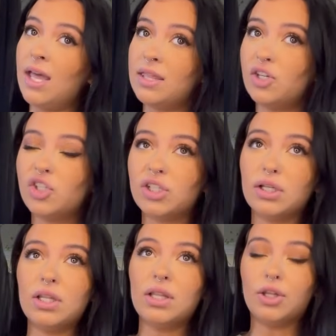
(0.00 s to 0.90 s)
There's
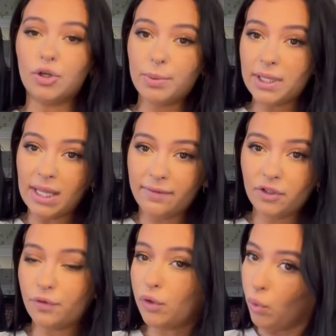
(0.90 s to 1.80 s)
still a little bit
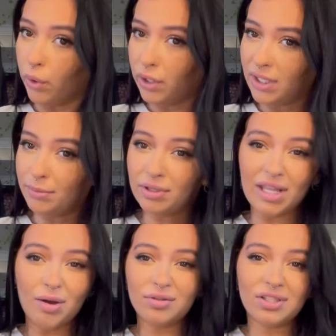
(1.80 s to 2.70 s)
leftover oil in, but
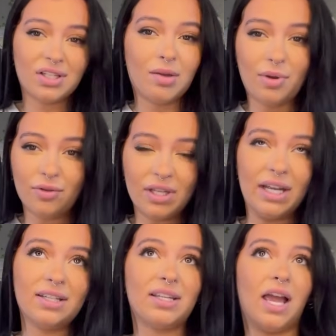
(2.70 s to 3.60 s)
that will just come out the
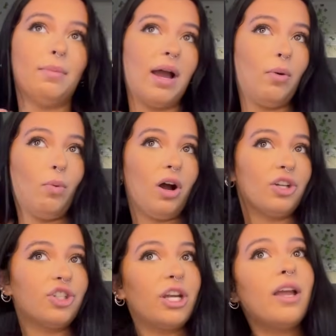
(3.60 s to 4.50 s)
next time I
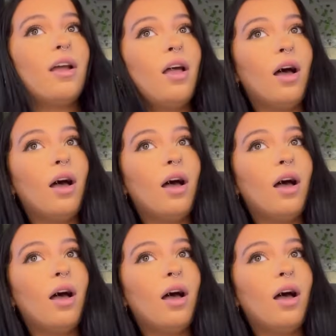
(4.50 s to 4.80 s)
wash it.